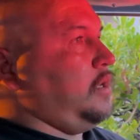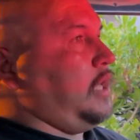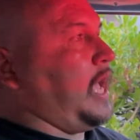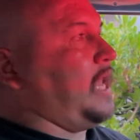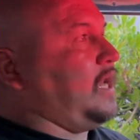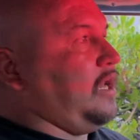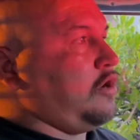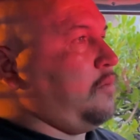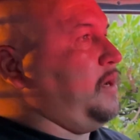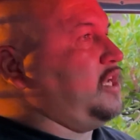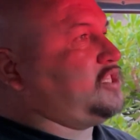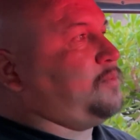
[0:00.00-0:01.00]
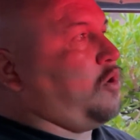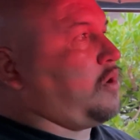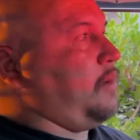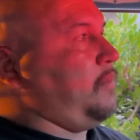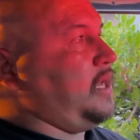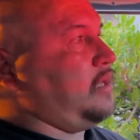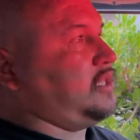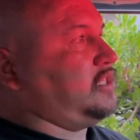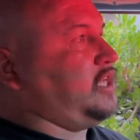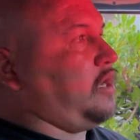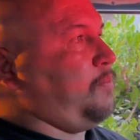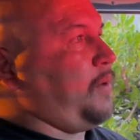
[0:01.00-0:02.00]
Had a little bit of smoke coming out the
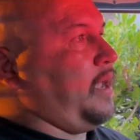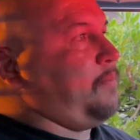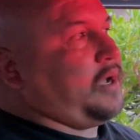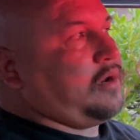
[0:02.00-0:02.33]
tailpipe.